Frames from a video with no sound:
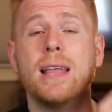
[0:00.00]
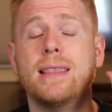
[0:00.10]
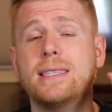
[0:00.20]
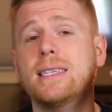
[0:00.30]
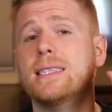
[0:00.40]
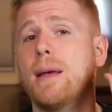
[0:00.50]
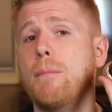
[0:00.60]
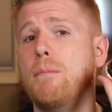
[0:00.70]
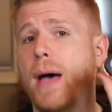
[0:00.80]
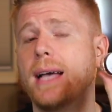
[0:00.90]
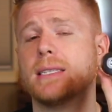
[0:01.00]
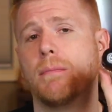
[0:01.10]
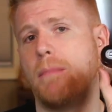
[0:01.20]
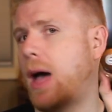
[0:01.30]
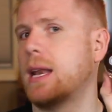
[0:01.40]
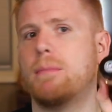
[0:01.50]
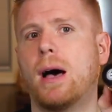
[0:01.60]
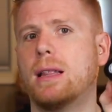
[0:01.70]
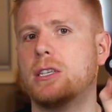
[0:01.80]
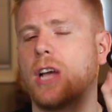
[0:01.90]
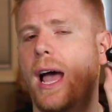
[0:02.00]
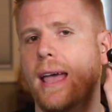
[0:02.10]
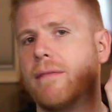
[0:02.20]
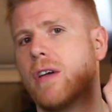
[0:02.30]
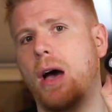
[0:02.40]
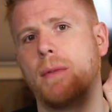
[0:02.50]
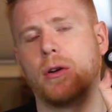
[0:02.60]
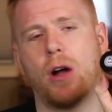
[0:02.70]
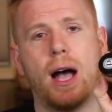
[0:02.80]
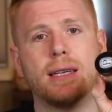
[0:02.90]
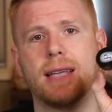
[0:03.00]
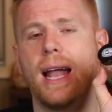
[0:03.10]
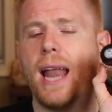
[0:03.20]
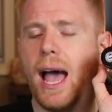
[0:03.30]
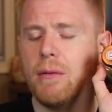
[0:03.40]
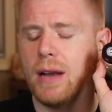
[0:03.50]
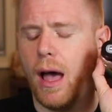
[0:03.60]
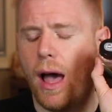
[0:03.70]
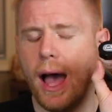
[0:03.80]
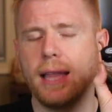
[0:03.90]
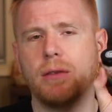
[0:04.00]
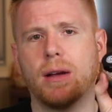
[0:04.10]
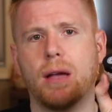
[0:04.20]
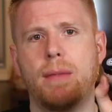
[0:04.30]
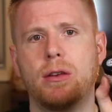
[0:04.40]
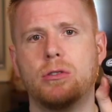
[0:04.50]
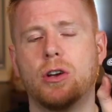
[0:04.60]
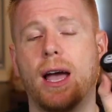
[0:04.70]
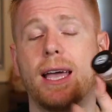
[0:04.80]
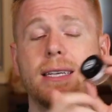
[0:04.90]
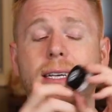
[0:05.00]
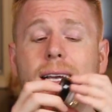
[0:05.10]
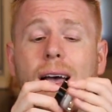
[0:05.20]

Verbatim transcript: This is the best body polish I have come across and I would highly recommend you try it.